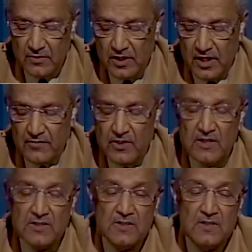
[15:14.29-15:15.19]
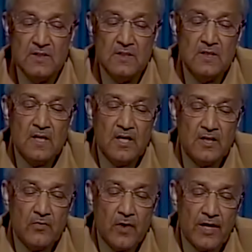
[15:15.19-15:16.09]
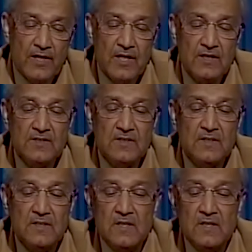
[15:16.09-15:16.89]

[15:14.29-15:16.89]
with the evidence and the findings